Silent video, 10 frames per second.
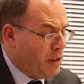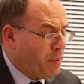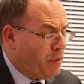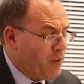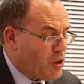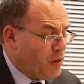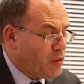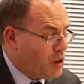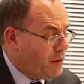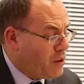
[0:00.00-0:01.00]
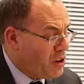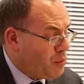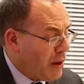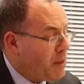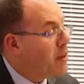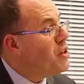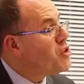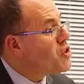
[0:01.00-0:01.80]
the provision of services, whether by the